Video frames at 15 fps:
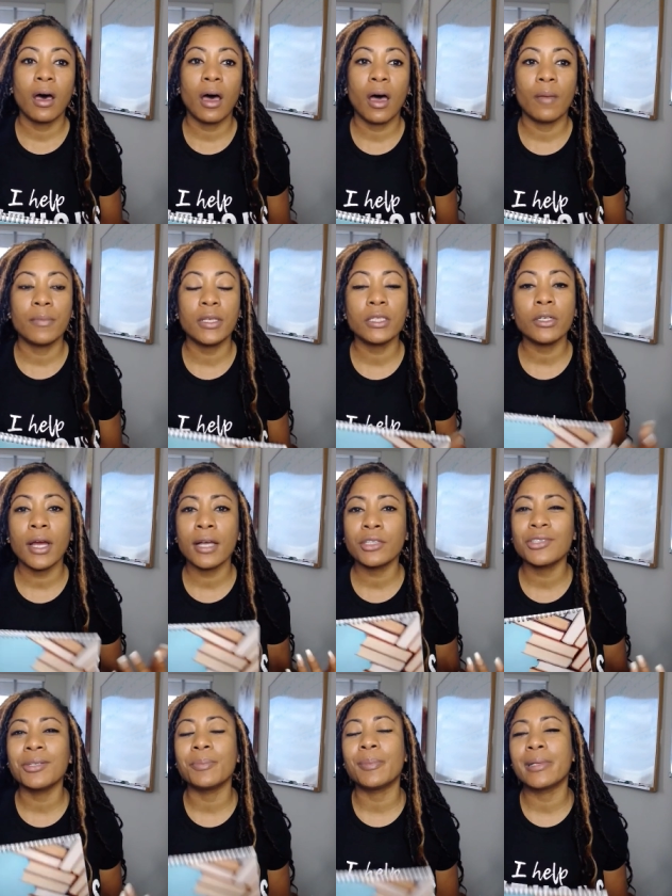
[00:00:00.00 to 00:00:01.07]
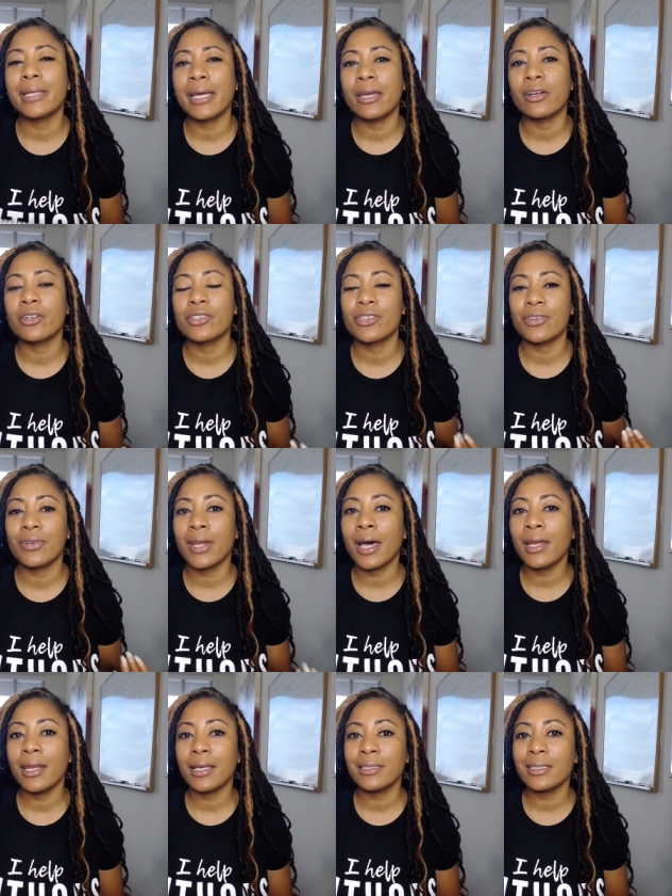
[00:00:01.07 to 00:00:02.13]
um, these are actually planners, so
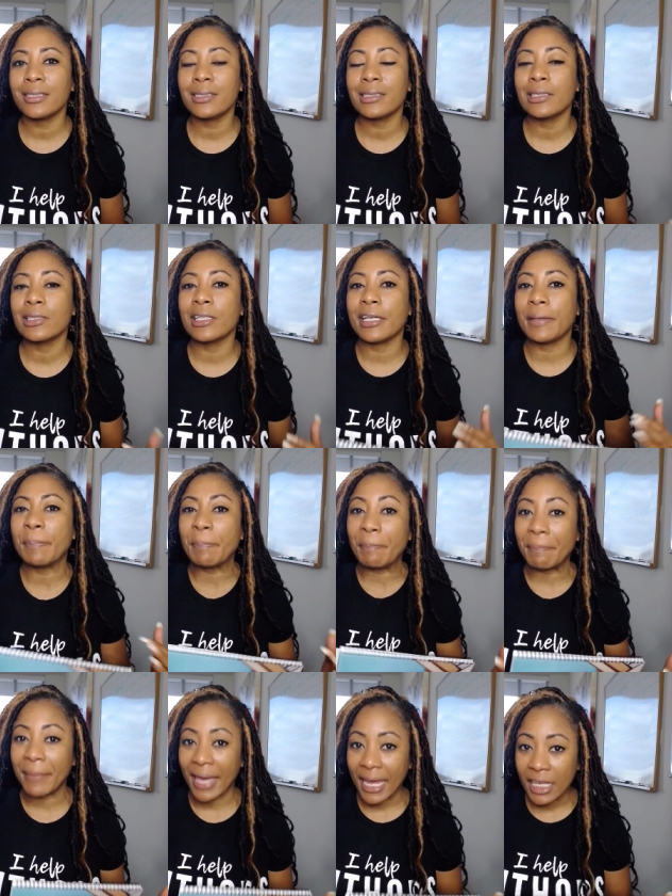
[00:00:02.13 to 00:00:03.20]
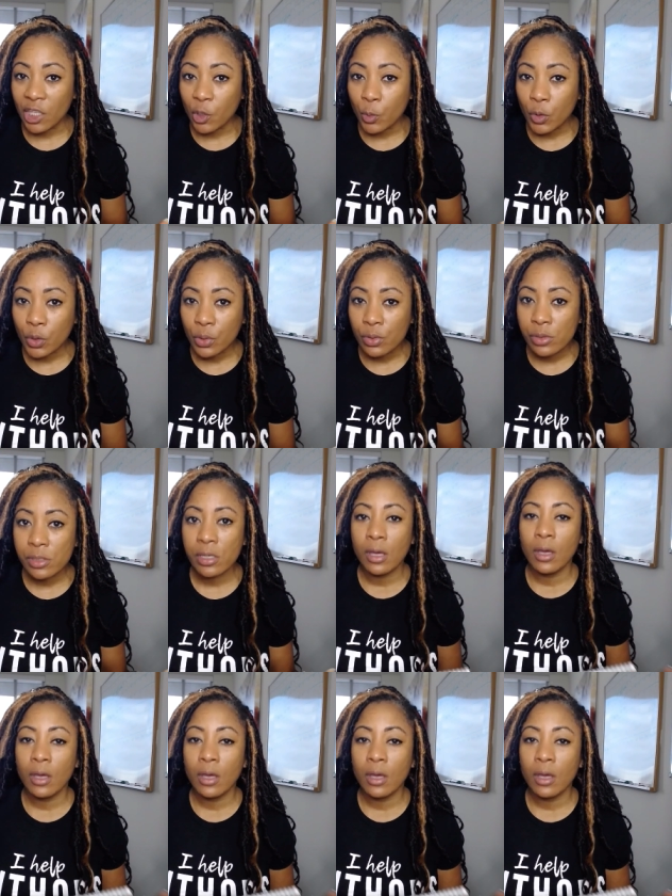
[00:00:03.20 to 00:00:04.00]
not necessarily manuals,